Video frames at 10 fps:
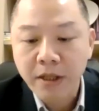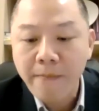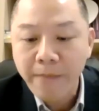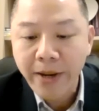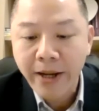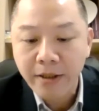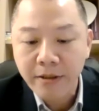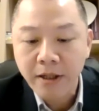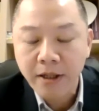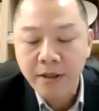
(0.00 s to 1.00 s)

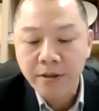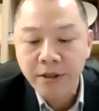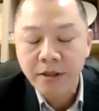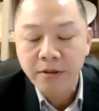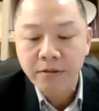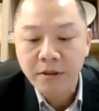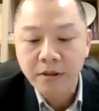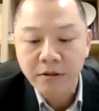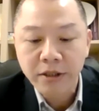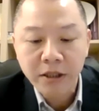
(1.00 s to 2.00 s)
impact to
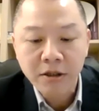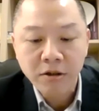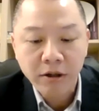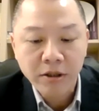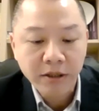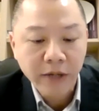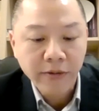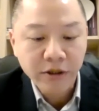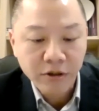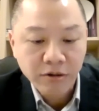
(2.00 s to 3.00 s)
the situation of
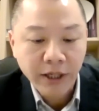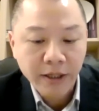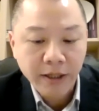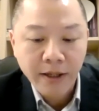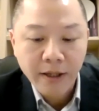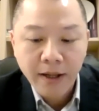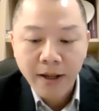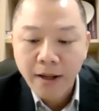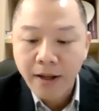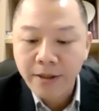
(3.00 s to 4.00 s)
Taiwan Strait.
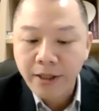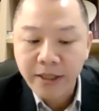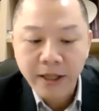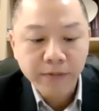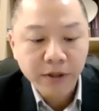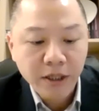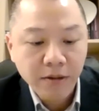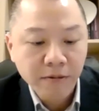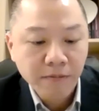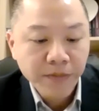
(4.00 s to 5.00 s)
That's number two.